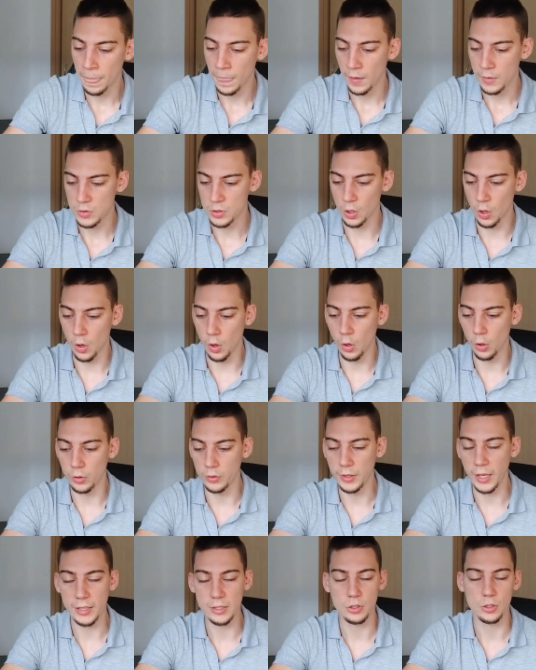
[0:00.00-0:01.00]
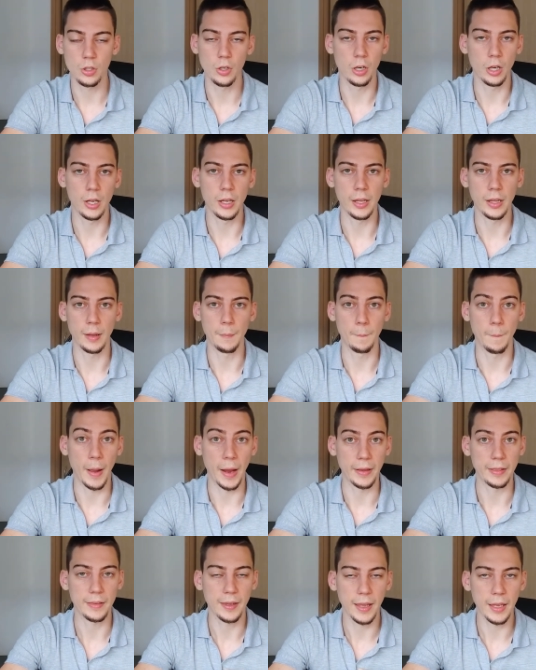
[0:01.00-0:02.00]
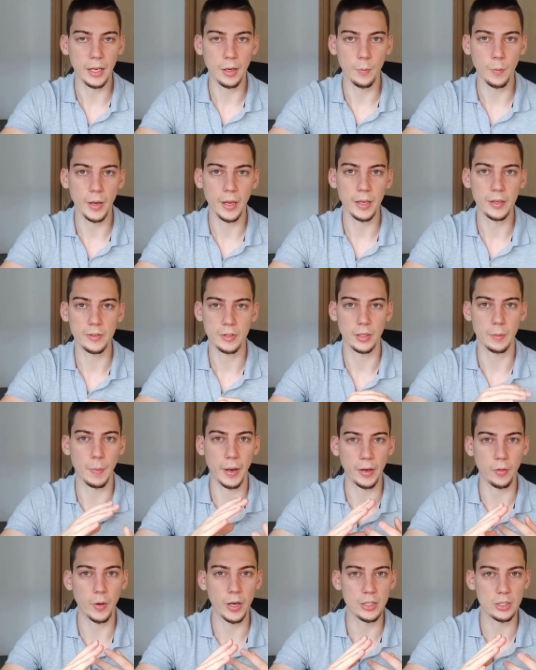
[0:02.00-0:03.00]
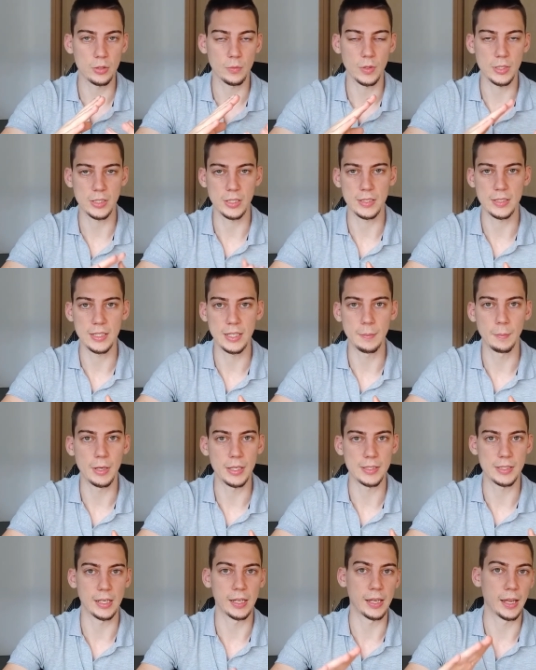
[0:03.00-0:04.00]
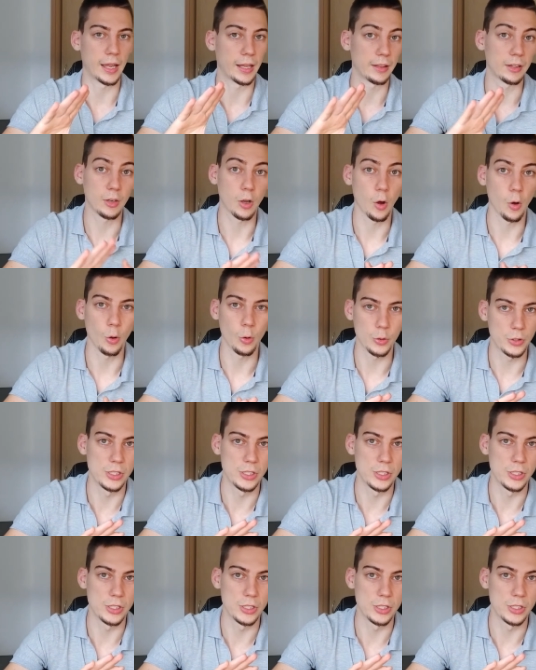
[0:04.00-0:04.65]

So that's surely uh, my takeaway. So the migration was not seamlessly and code